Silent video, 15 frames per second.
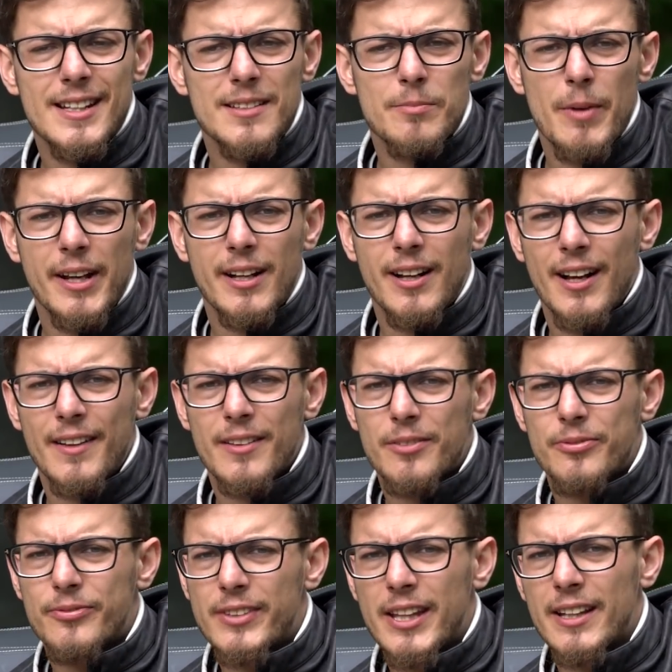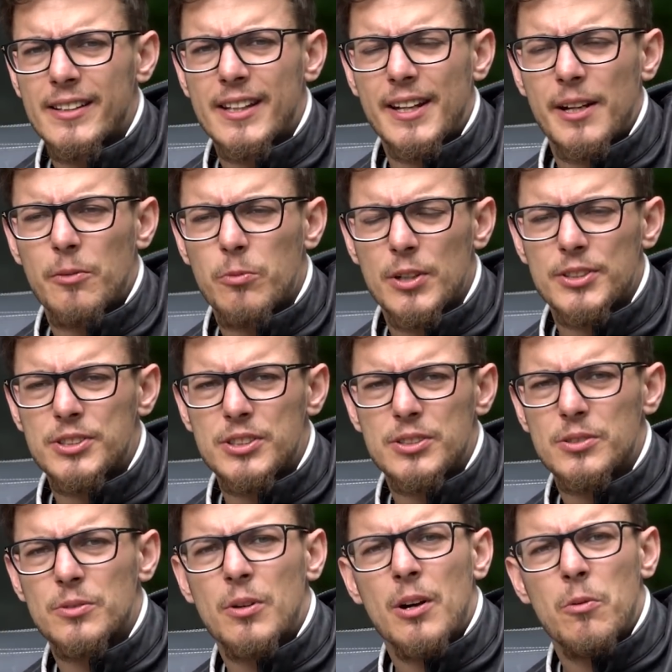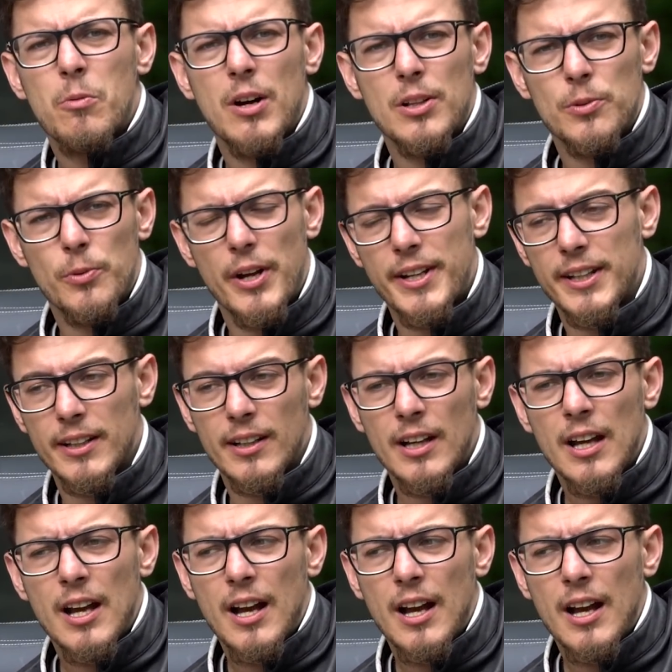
my kind of thing that I want to do while riding.